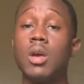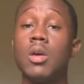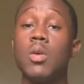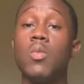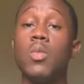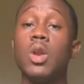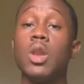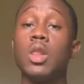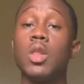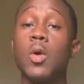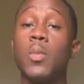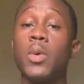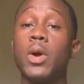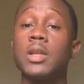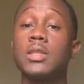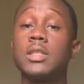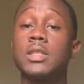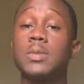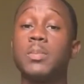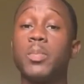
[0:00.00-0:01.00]
When
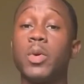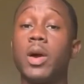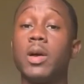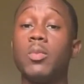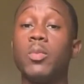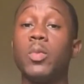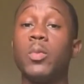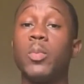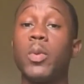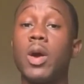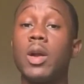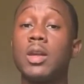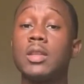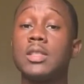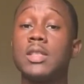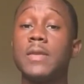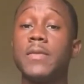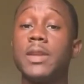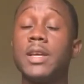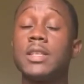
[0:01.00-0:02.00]

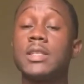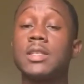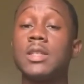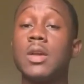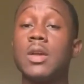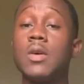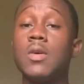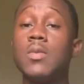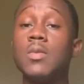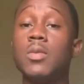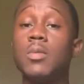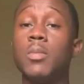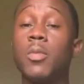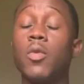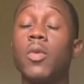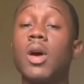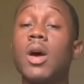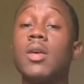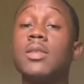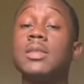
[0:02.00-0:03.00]
productivity is low,
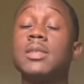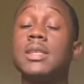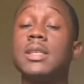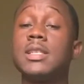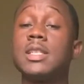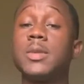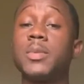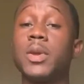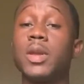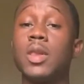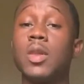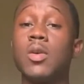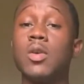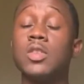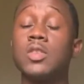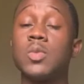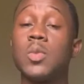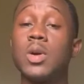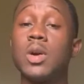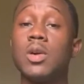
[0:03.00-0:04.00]
morale tends to be low
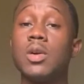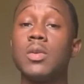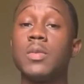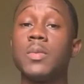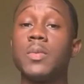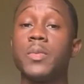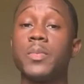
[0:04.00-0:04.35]
as well.